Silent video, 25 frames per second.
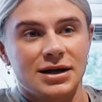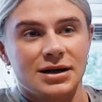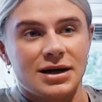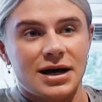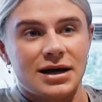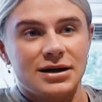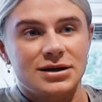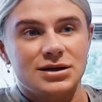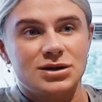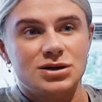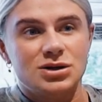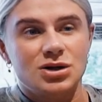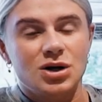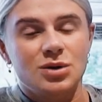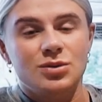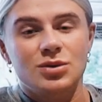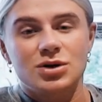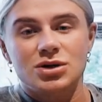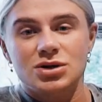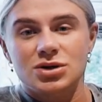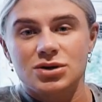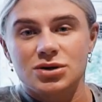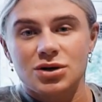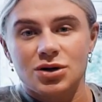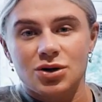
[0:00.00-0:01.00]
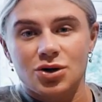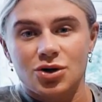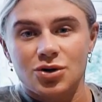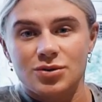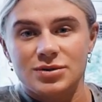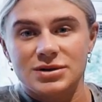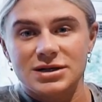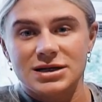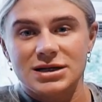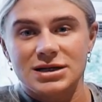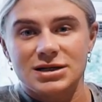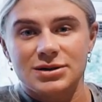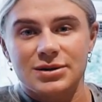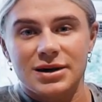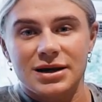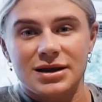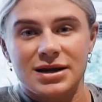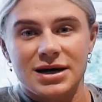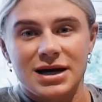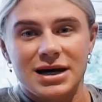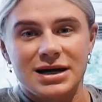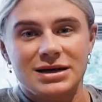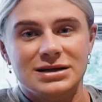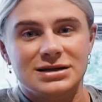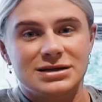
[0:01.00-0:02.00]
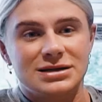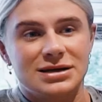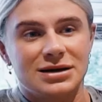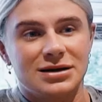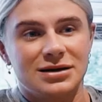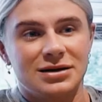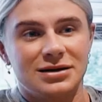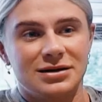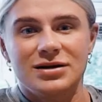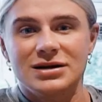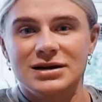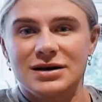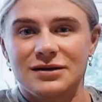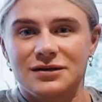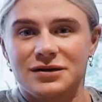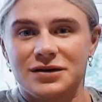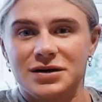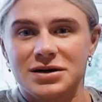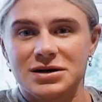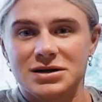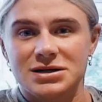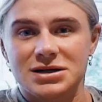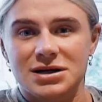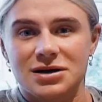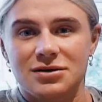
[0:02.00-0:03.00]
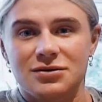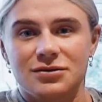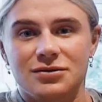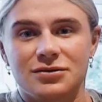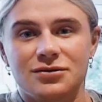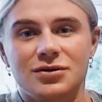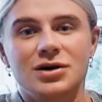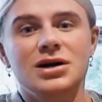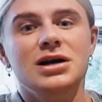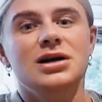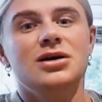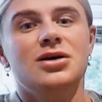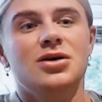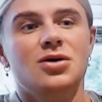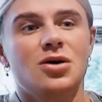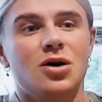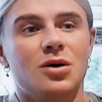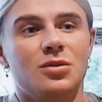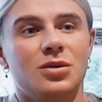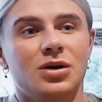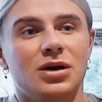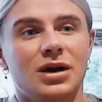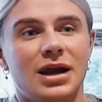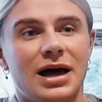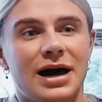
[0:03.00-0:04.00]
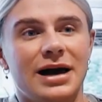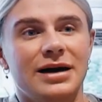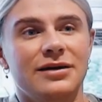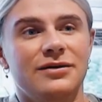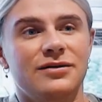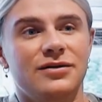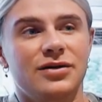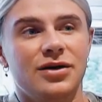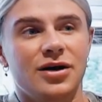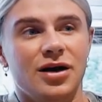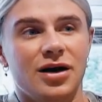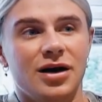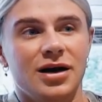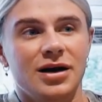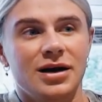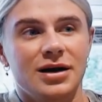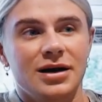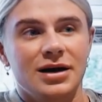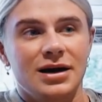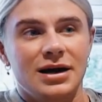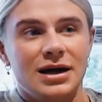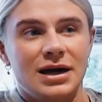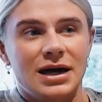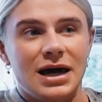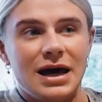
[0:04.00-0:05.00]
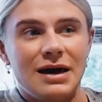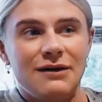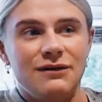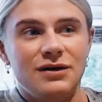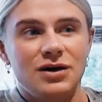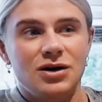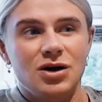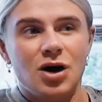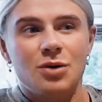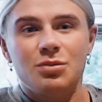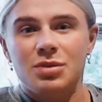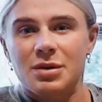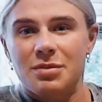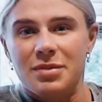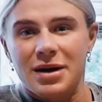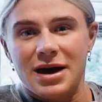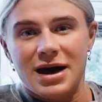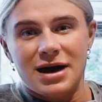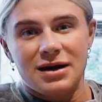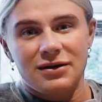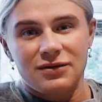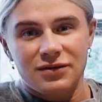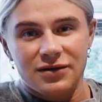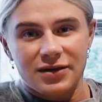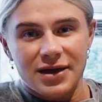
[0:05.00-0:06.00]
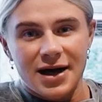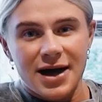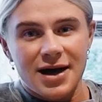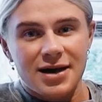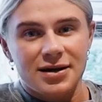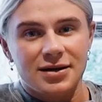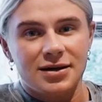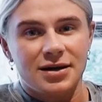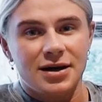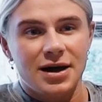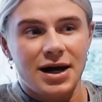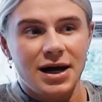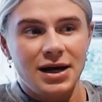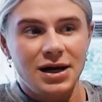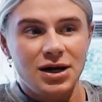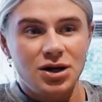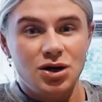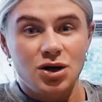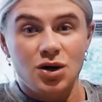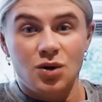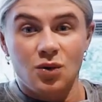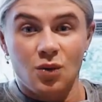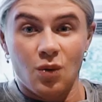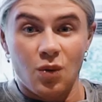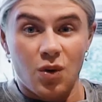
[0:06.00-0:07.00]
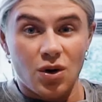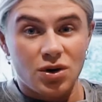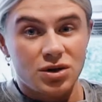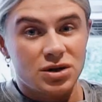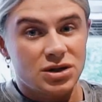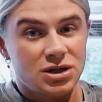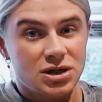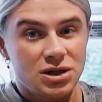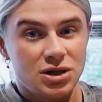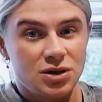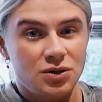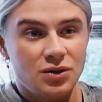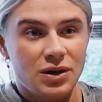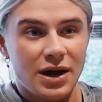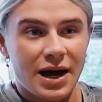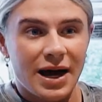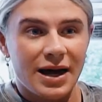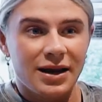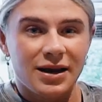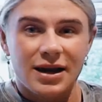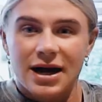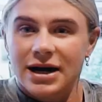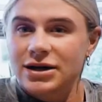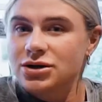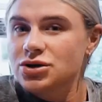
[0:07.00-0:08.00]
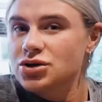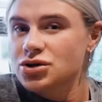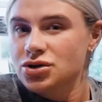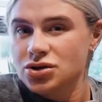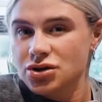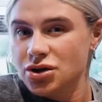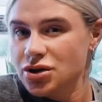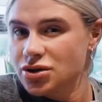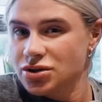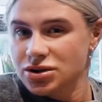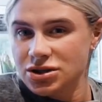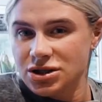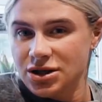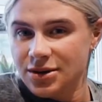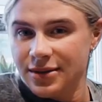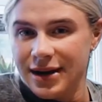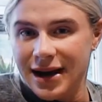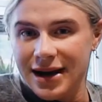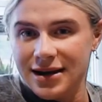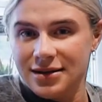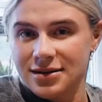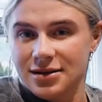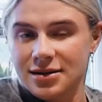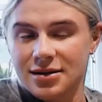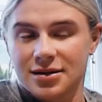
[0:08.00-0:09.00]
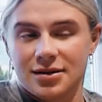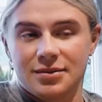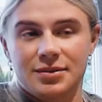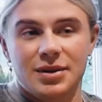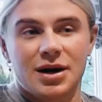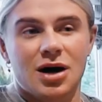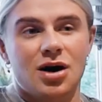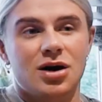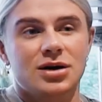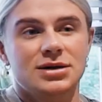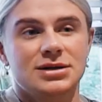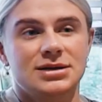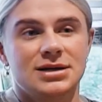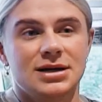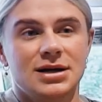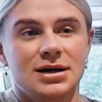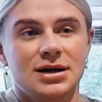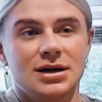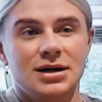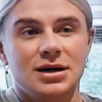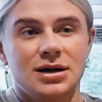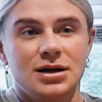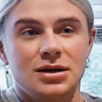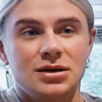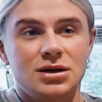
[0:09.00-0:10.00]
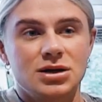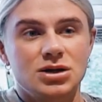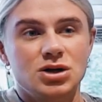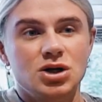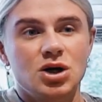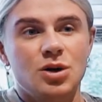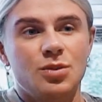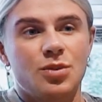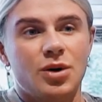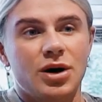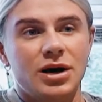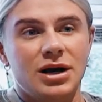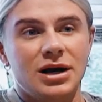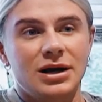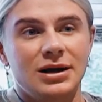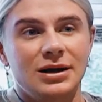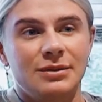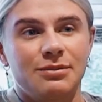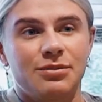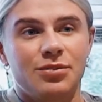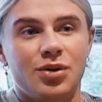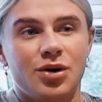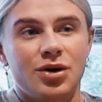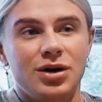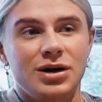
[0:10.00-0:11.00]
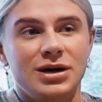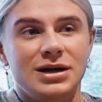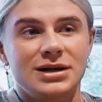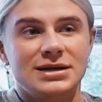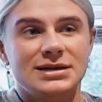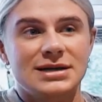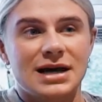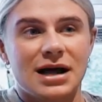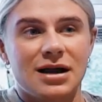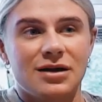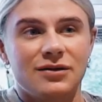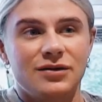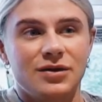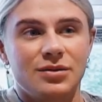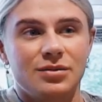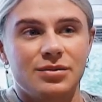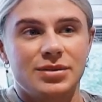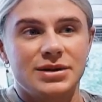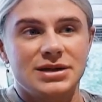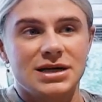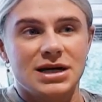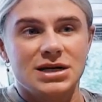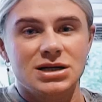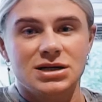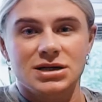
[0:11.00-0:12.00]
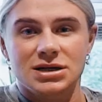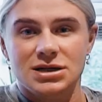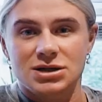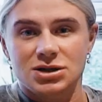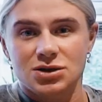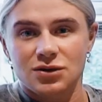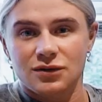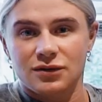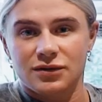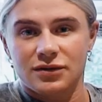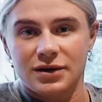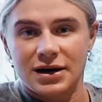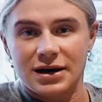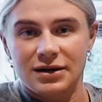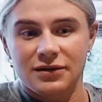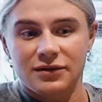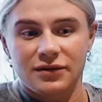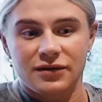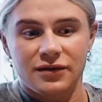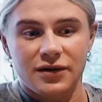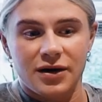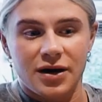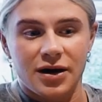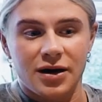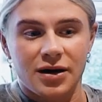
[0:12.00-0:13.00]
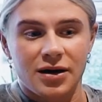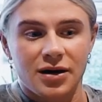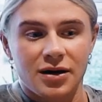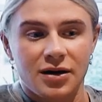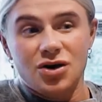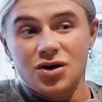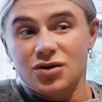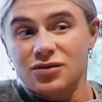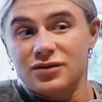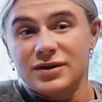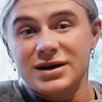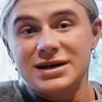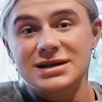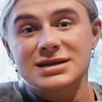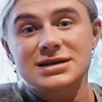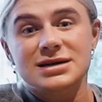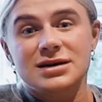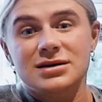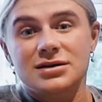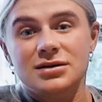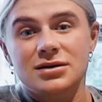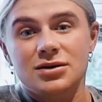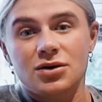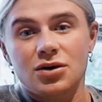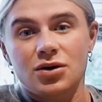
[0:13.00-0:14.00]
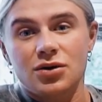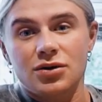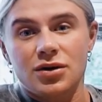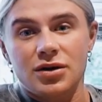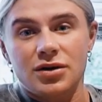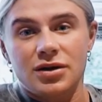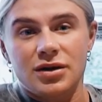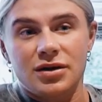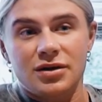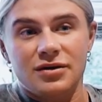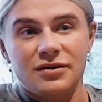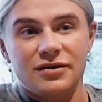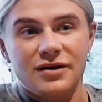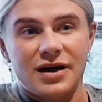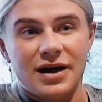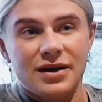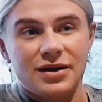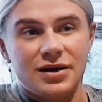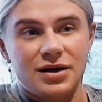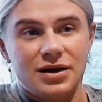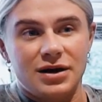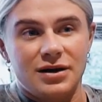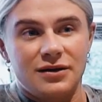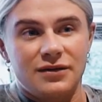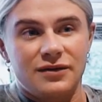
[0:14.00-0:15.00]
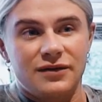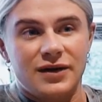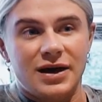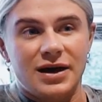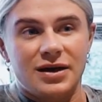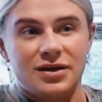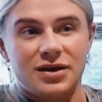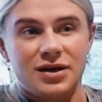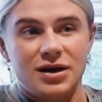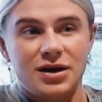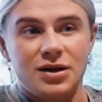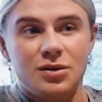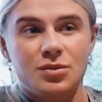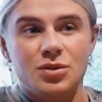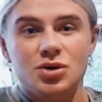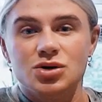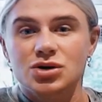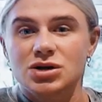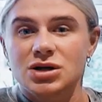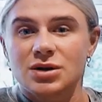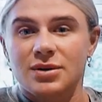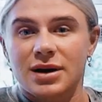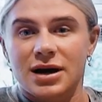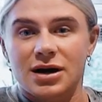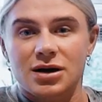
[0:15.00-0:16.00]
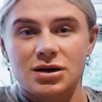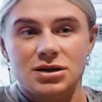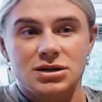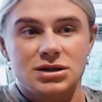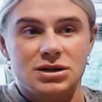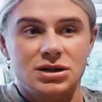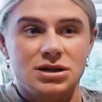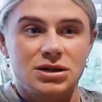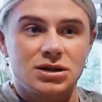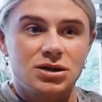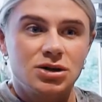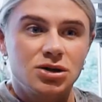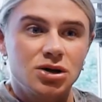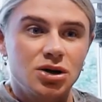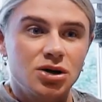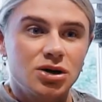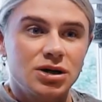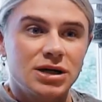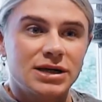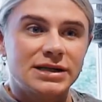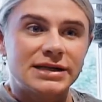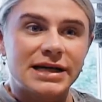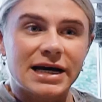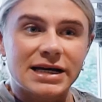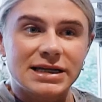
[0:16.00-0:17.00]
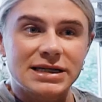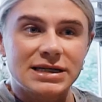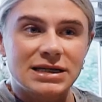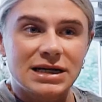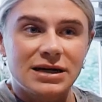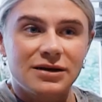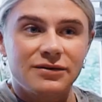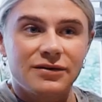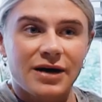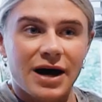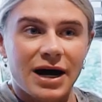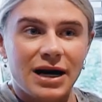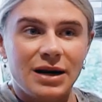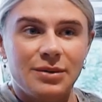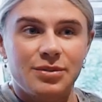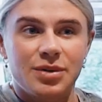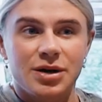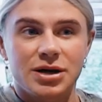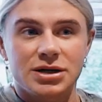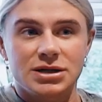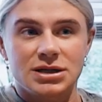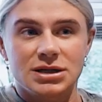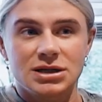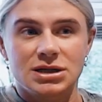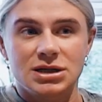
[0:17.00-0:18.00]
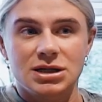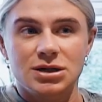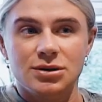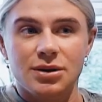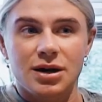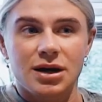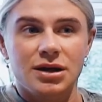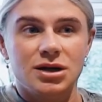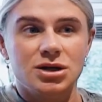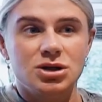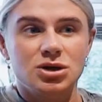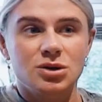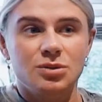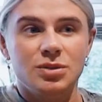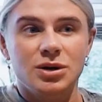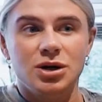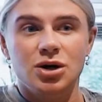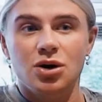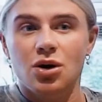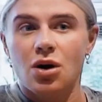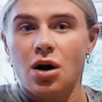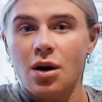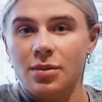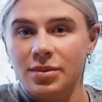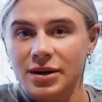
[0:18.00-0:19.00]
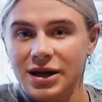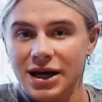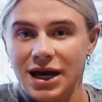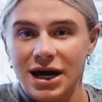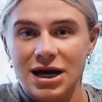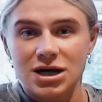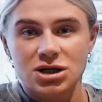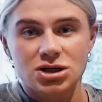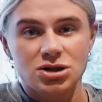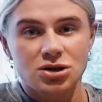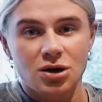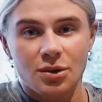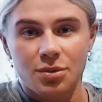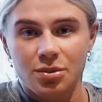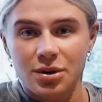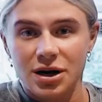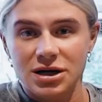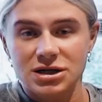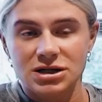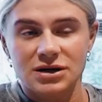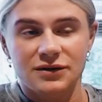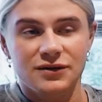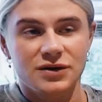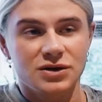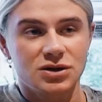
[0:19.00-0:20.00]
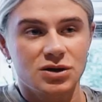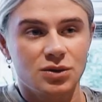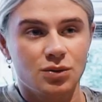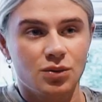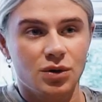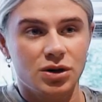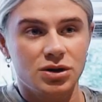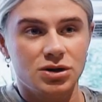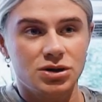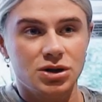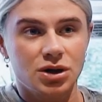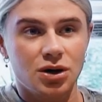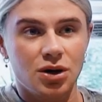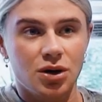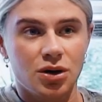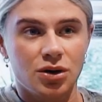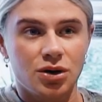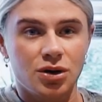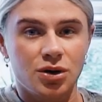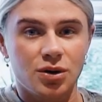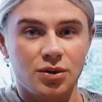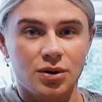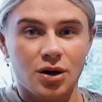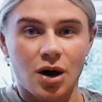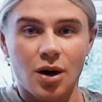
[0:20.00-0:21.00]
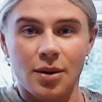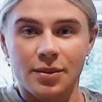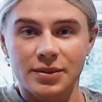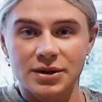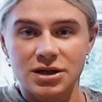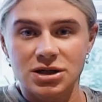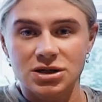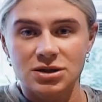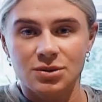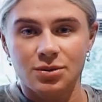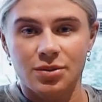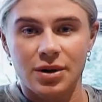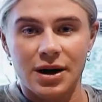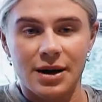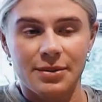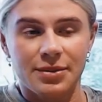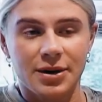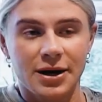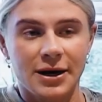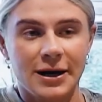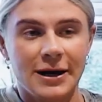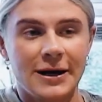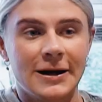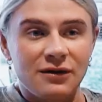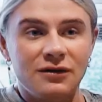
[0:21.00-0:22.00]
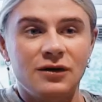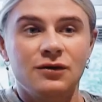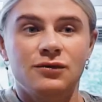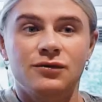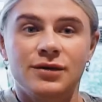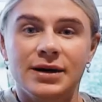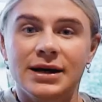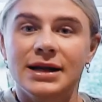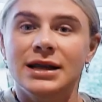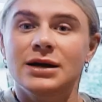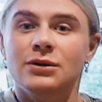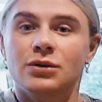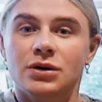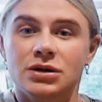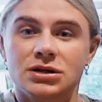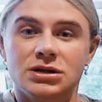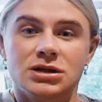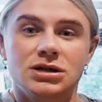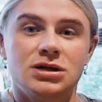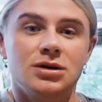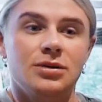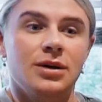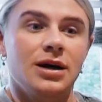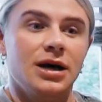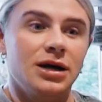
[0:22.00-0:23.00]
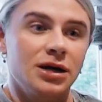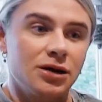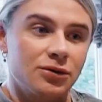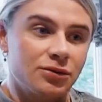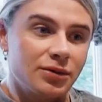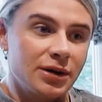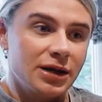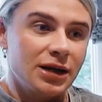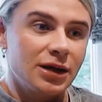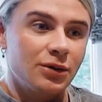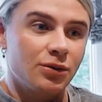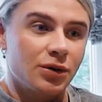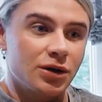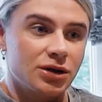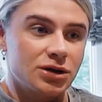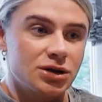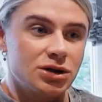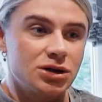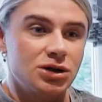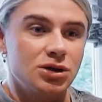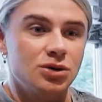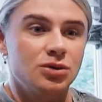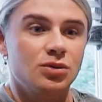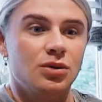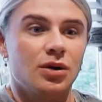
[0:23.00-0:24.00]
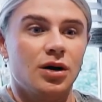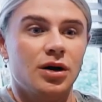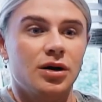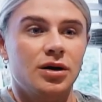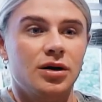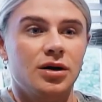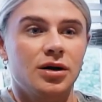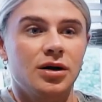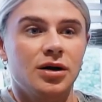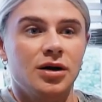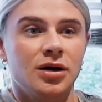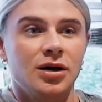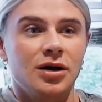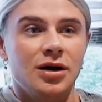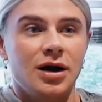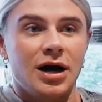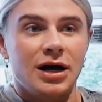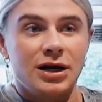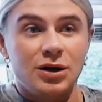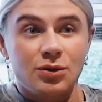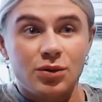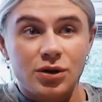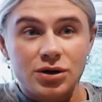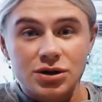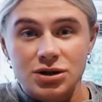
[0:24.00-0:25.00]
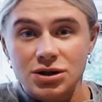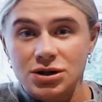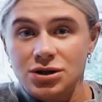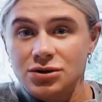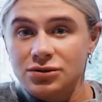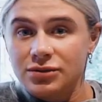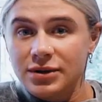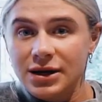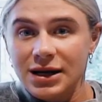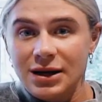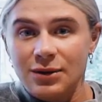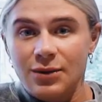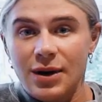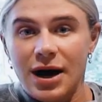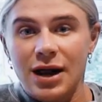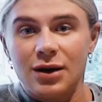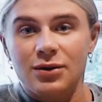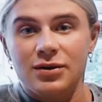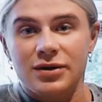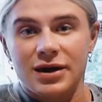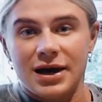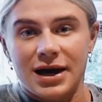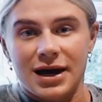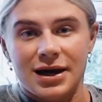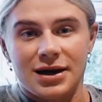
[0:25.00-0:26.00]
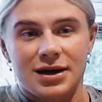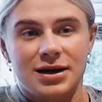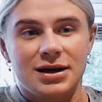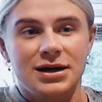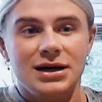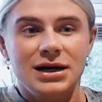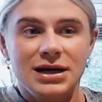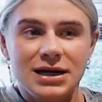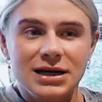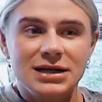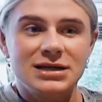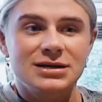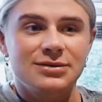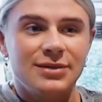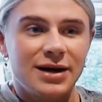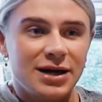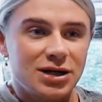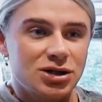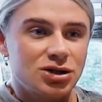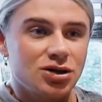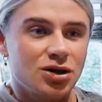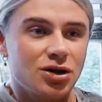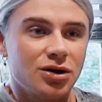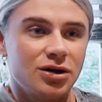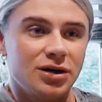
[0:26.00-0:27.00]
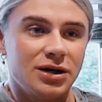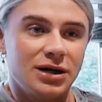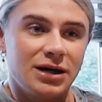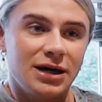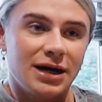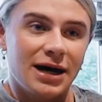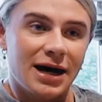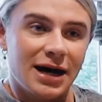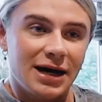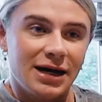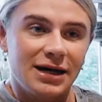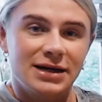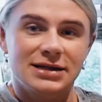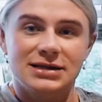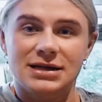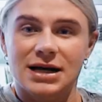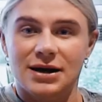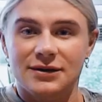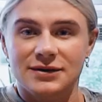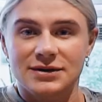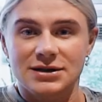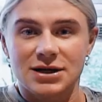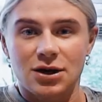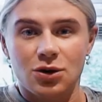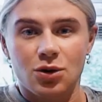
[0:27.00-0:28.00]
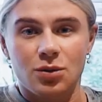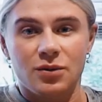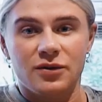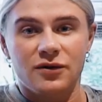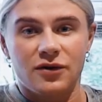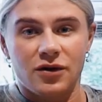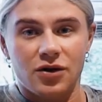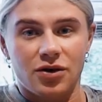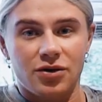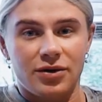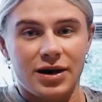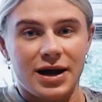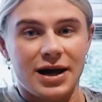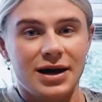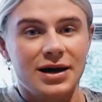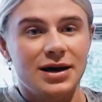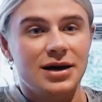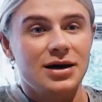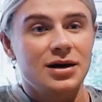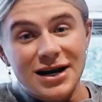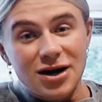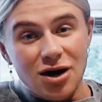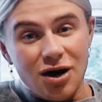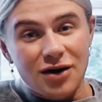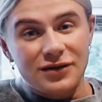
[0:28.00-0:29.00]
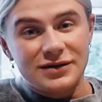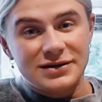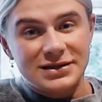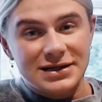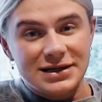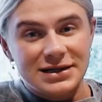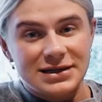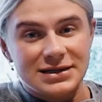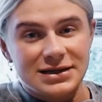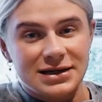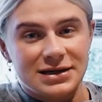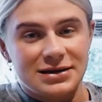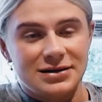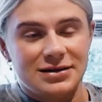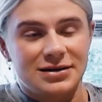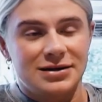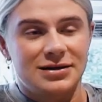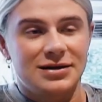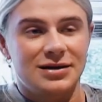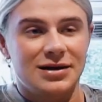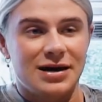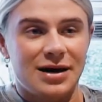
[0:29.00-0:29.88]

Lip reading: Like, there's so much that comes into it that is very different to running a normal life, that if you're not prepared for that and you don't want to do that, like, just don't do it, because there's no point in putting yourself and potentially suffering for no reason other than the fact that you think that you must do it, because there's no necessity for any person to do it, and there should be no obligation or pressure for someone to go through a competition prep. But if you really want to do it and you really want to do one and you want to do really well with it, you need to make sure that you're getting yourself set up for it in an off season.